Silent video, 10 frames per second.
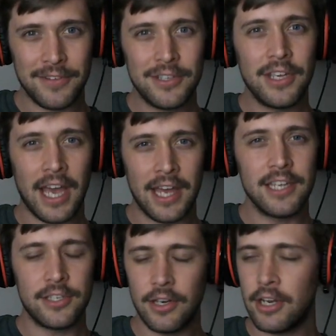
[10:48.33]
Yeah, sure. You
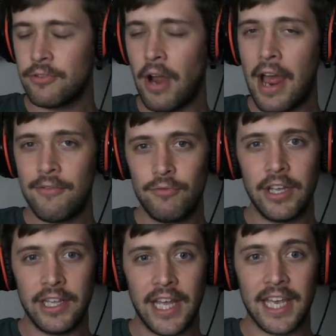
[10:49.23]
should. I'd really
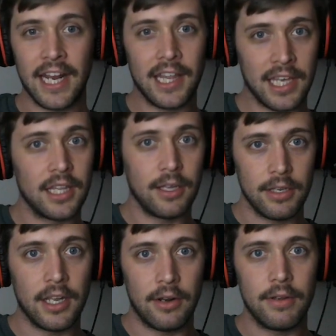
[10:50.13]
like it. I think that,
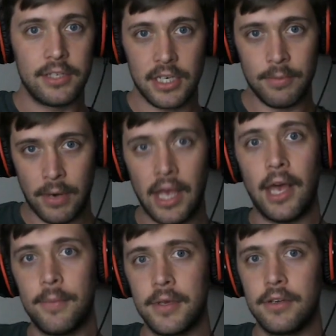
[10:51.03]
she could probably
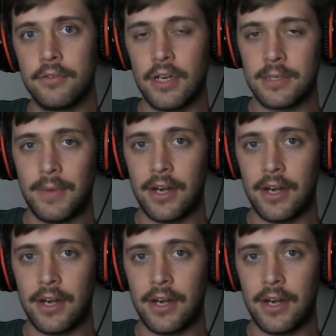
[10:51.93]
help you dress better.